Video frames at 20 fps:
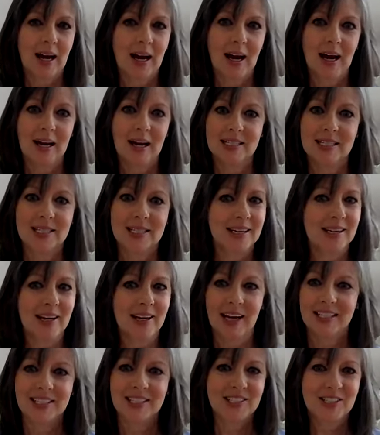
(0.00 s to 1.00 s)
I said,
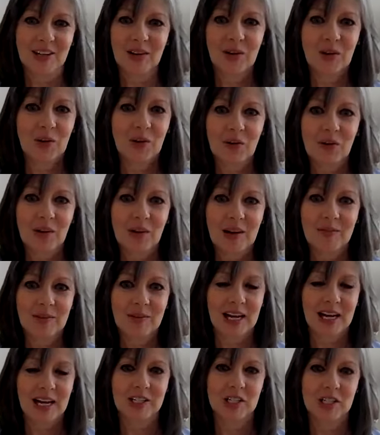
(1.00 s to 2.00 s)
I don't. I mean,
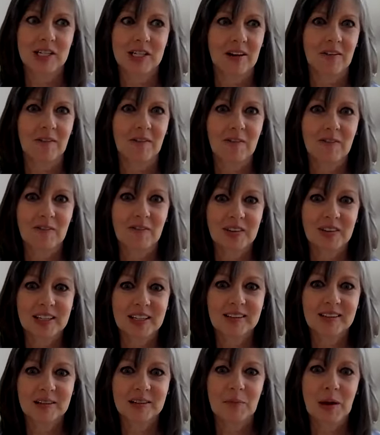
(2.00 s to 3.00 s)
I
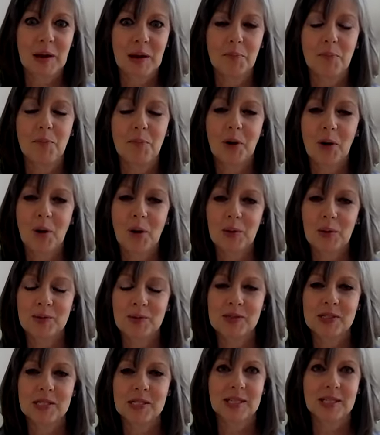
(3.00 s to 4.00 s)
feel in my
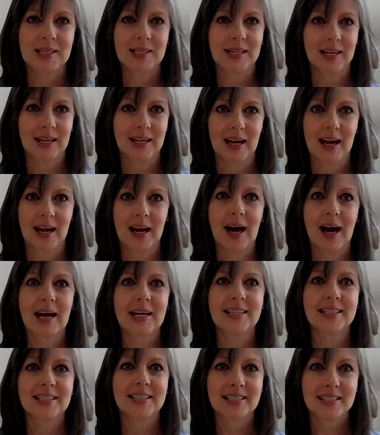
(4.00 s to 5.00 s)
bones that
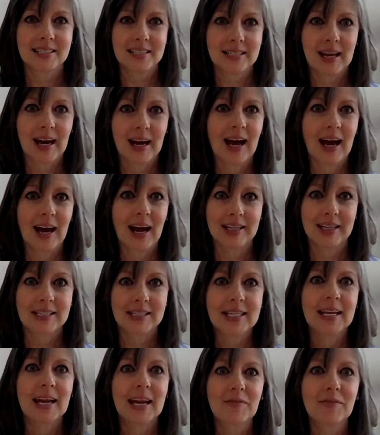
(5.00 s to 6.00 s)
I
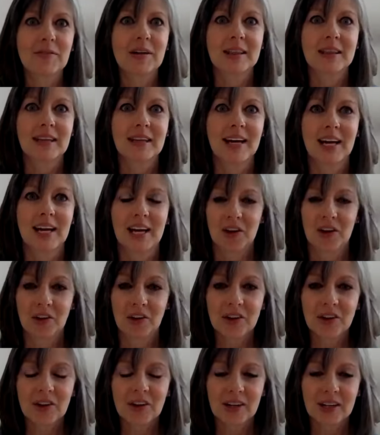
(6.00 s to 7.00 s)
did everything I
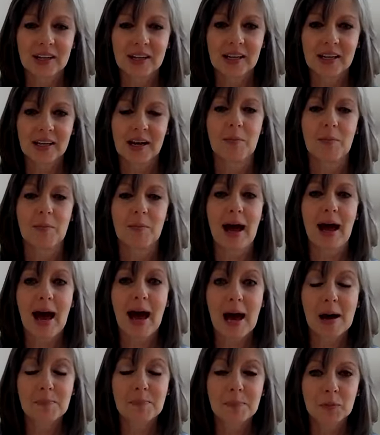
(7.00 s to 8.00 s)
could, and I'm
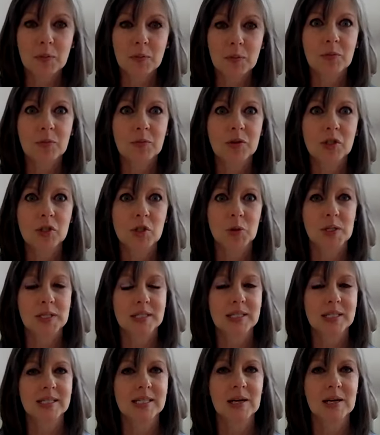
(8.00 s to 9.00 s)
happy with the
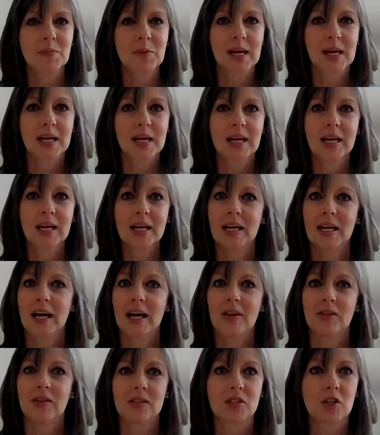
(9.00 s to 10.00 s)
choices I made
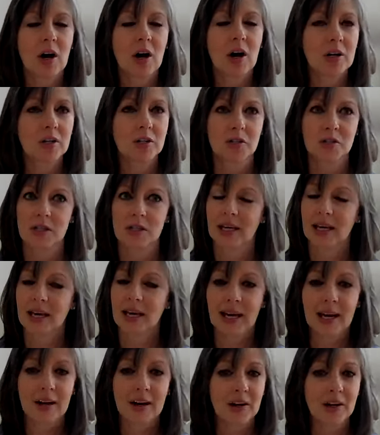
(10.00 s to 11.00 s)
and the doctors and the
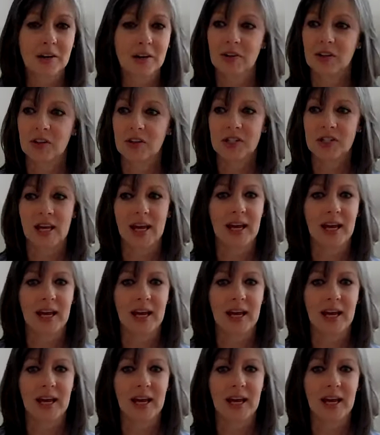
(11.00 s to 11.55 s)
caregivers.